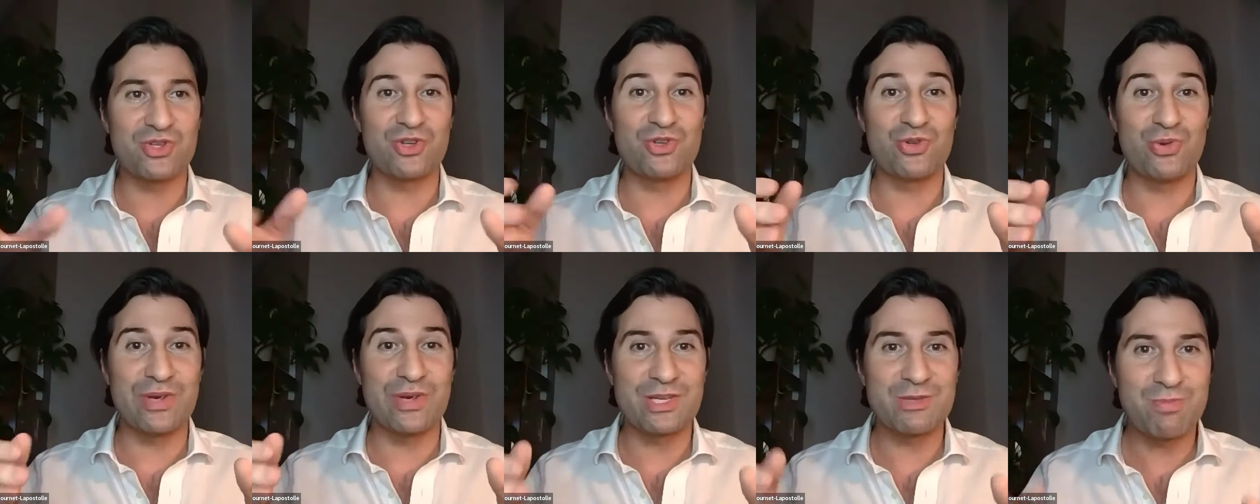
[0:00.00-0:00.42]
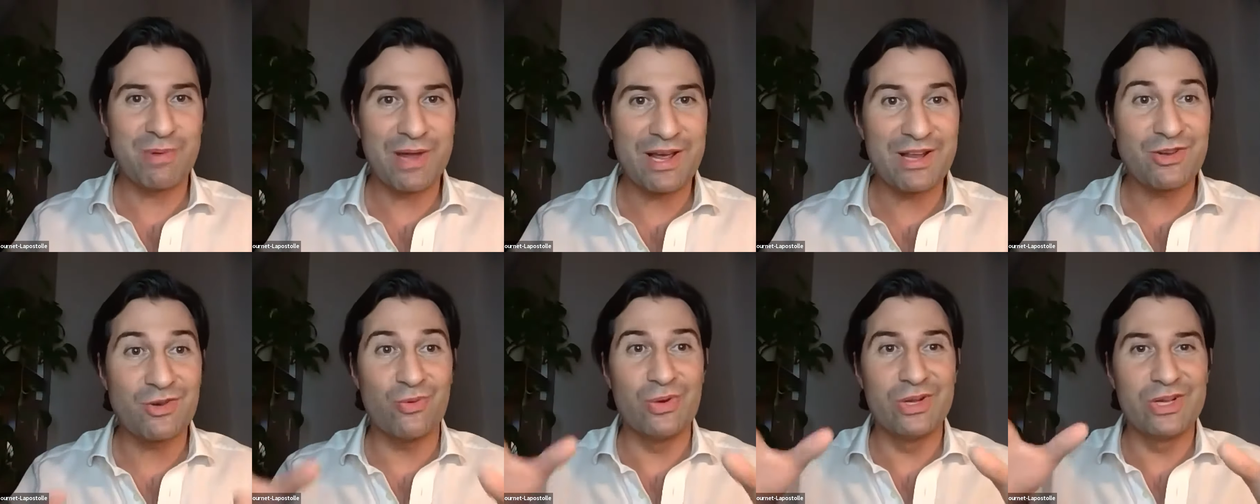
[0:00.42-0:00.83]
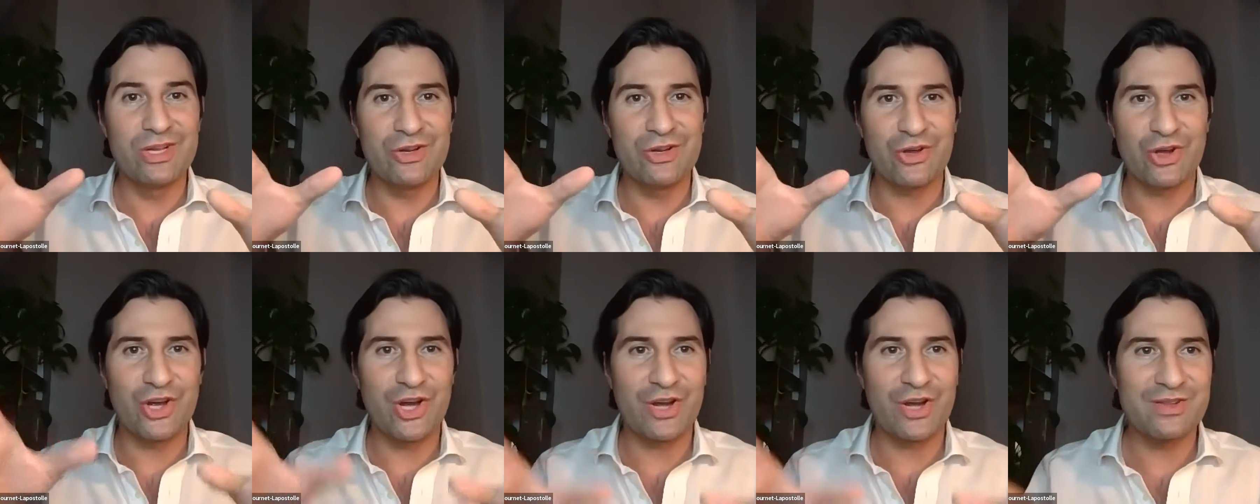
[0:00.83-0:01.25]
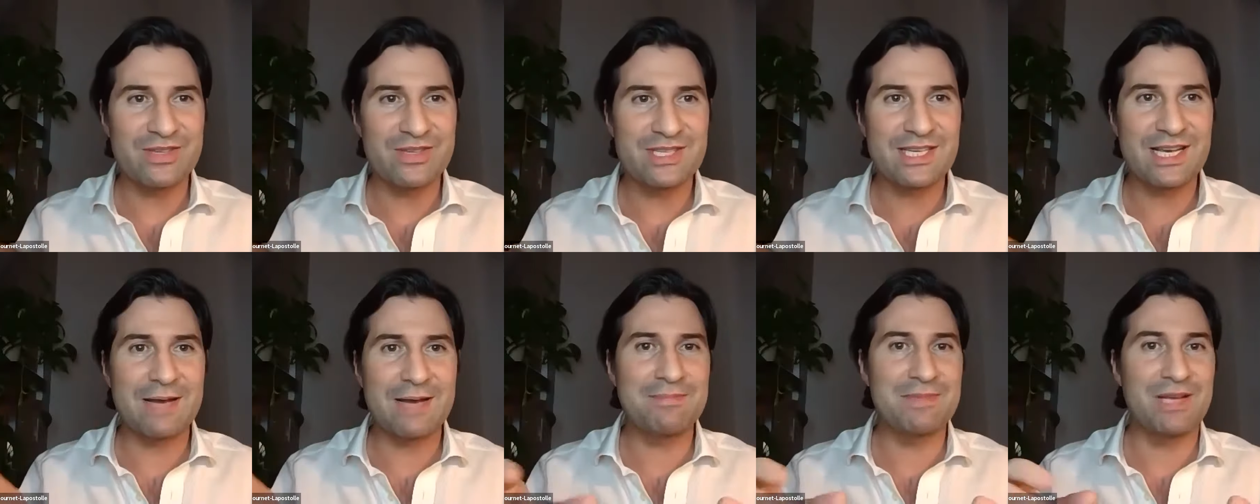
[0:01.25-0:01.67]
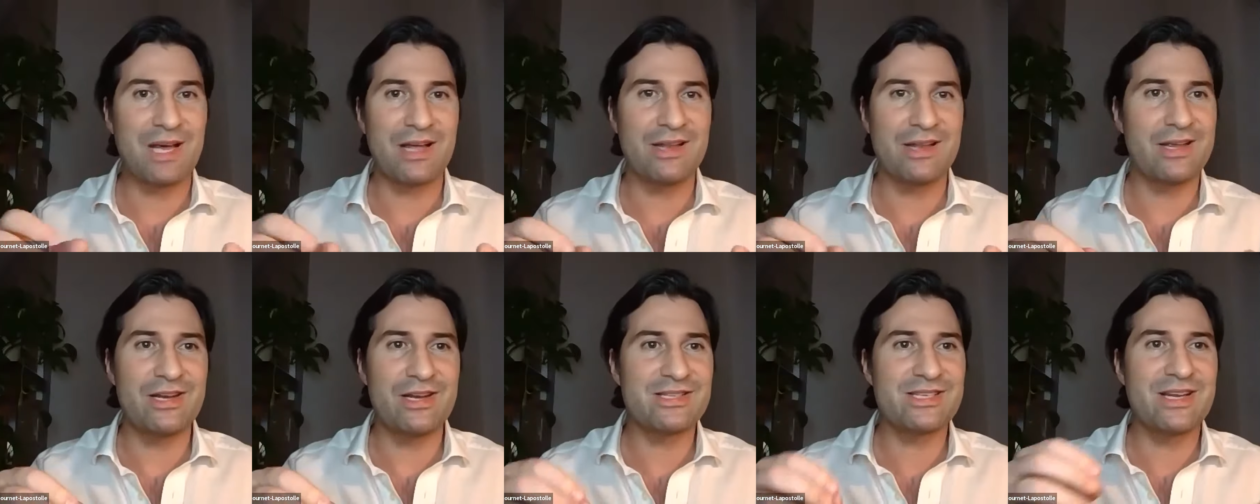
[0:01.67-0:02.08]
So to explain really the concept
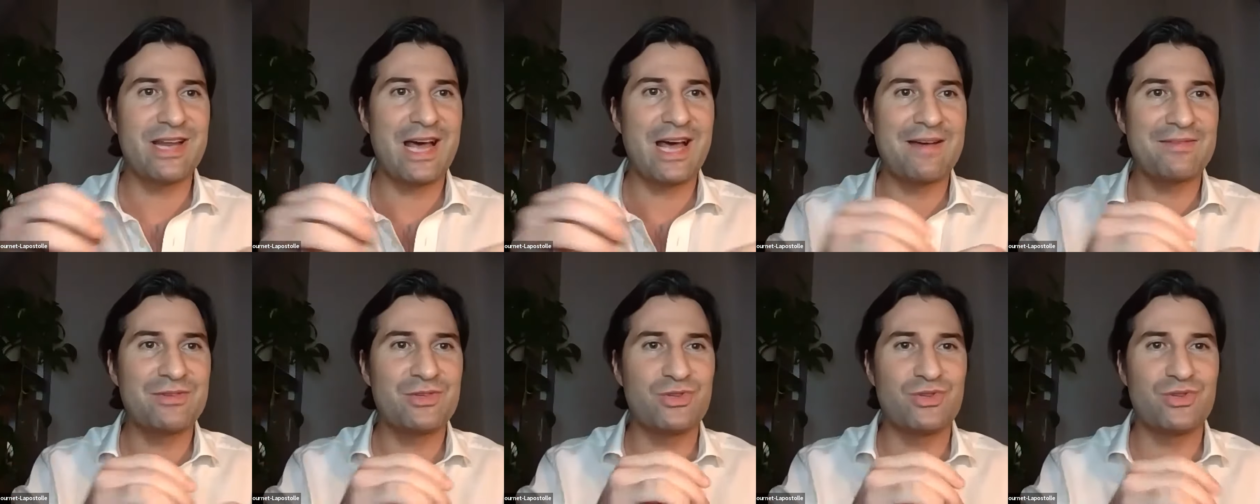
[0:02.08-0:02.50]
that it doesn't have